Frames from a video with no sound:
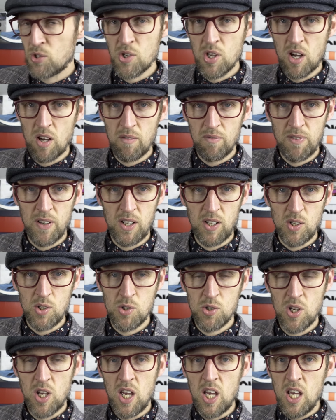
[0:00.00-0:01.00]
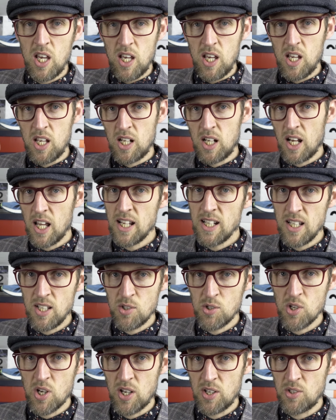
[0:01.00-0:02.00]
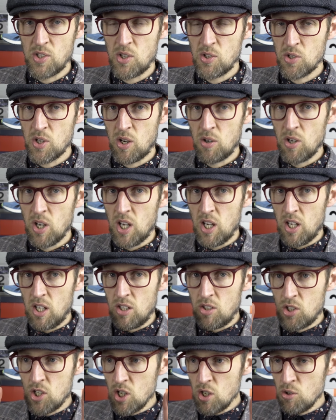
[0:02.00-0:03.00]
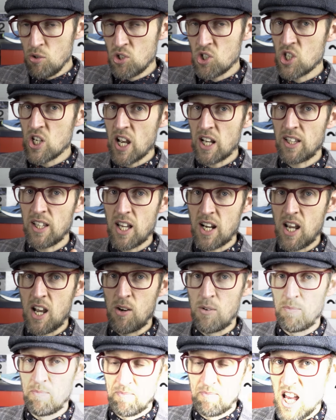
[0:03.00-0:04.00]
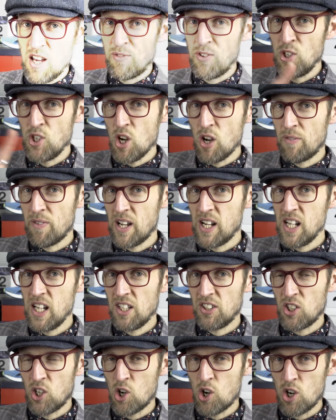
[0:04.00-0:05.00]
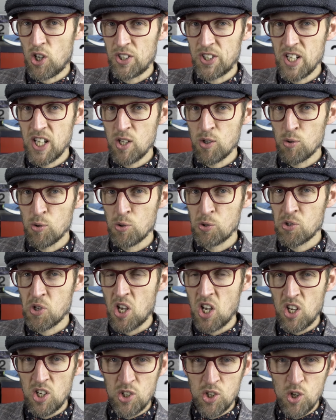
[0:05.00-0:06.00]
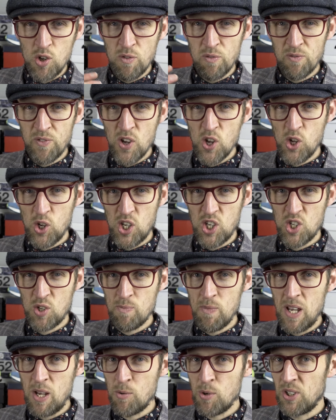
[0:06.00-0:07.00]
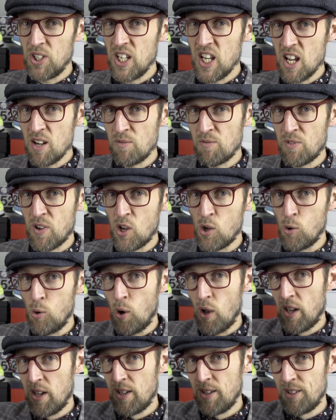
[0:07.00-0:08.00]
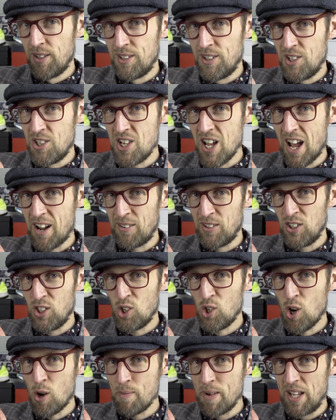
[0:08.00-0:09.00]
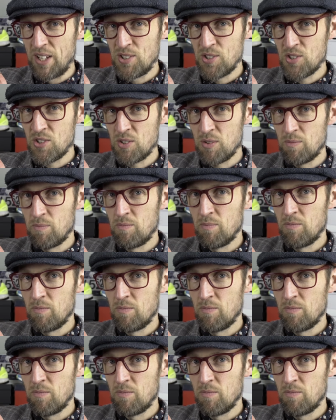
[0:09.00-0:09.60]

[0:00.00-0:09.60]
Start Fitness in ladies' sizes, so do check that out. If you know of any other hot deals, do furnish me with the info down in the comments.